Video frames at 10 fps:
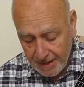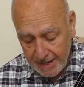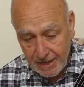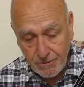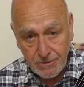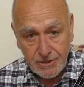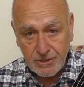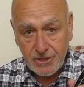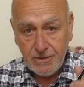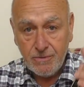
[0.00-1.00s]
In order
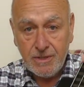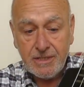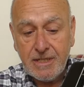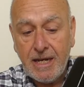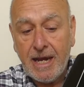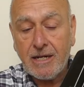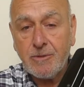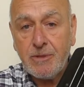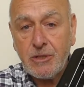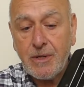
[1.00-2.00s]
to select
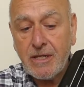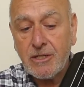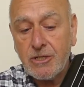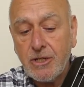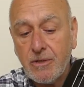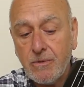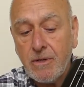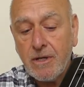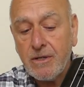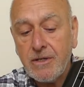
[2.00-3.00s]
between the two,
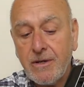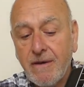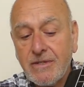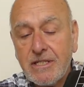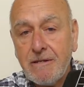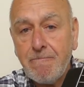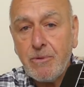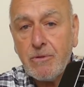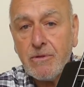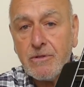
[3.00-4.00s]
you have a
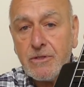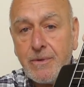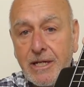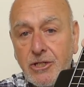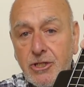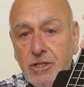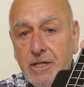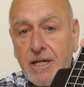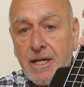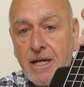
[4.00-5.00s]
simple switch,
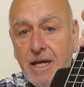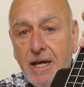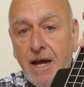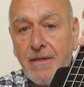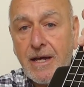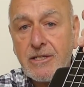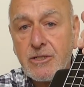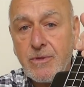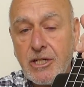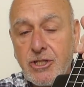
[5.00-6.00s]
and that
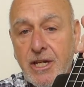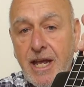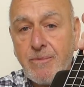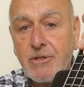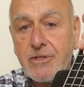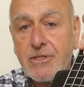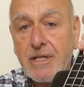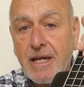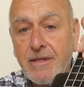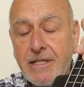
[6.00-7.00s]
switch enables,
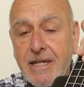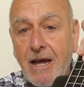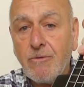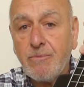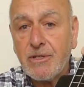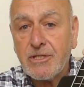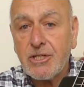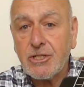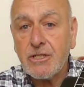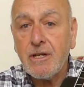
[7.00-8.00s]
in the down
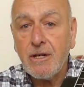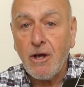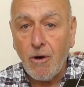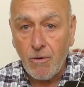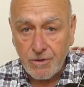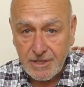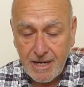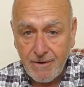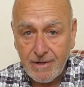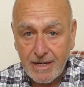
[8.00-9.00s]
position,
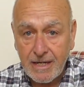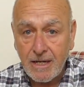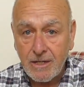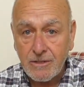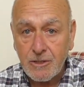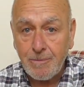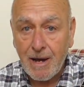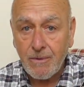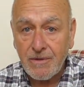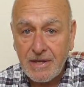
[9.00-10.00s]
ordinarily, to
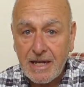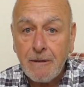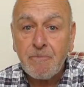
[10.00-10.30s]
power the